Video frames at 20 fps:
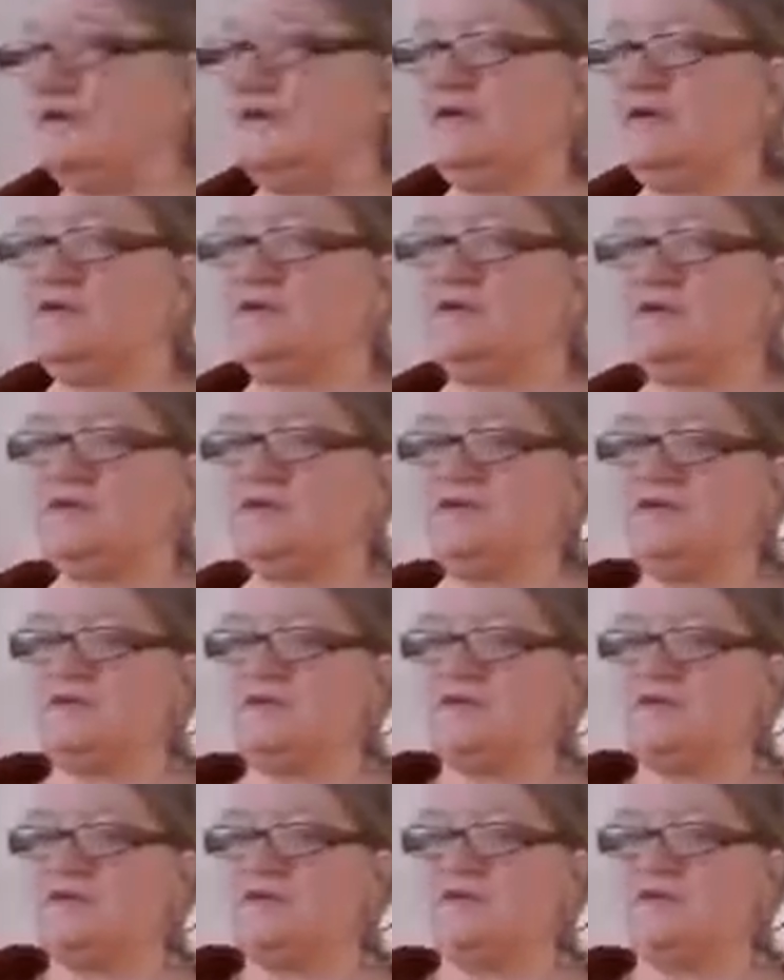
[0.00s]
So
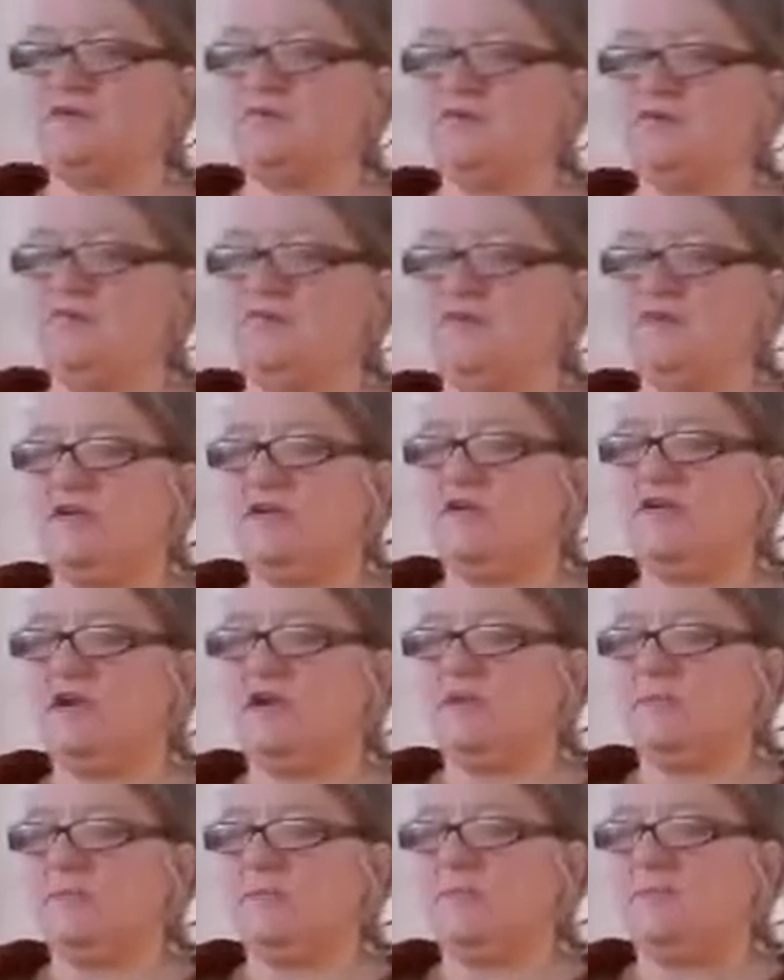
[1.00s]
just bring
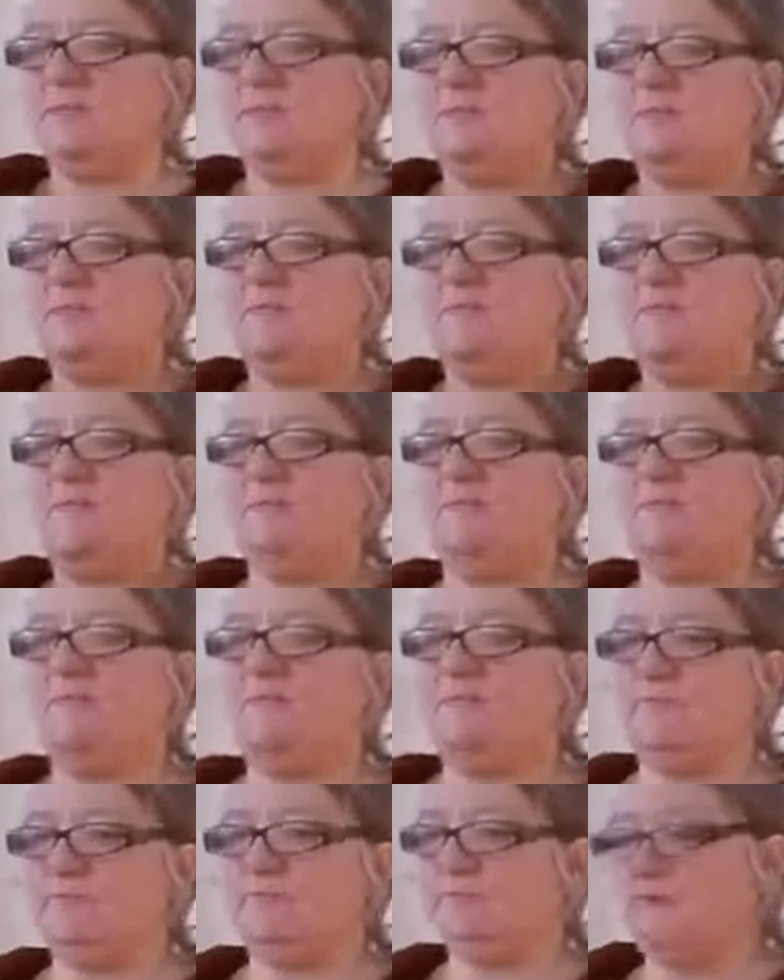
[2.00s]
up
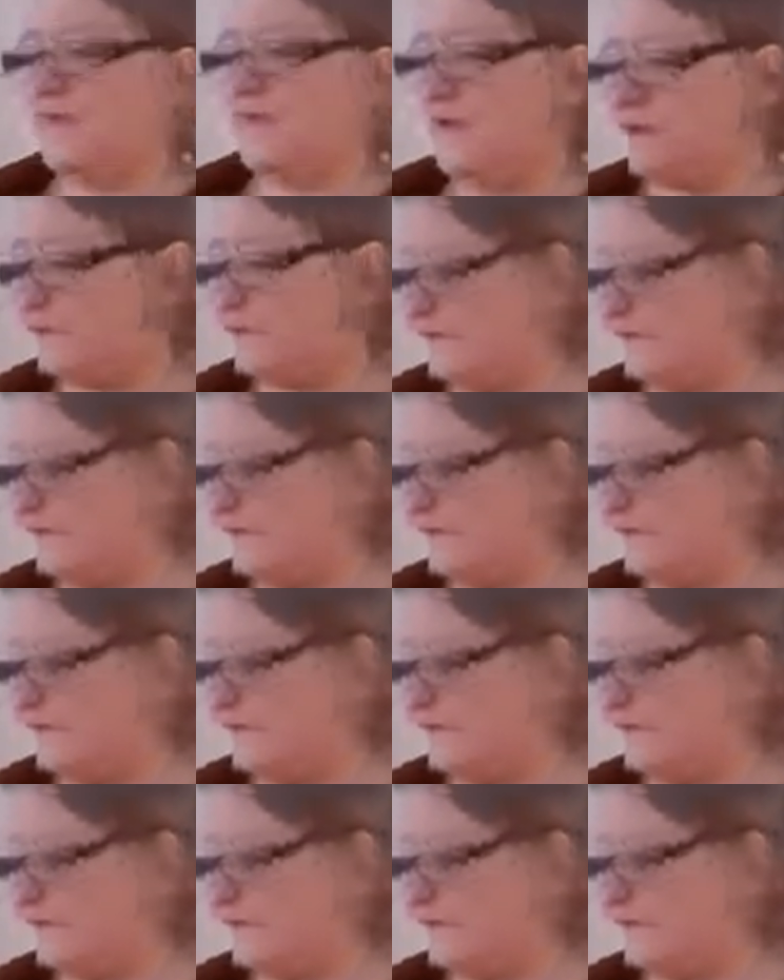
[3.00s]
that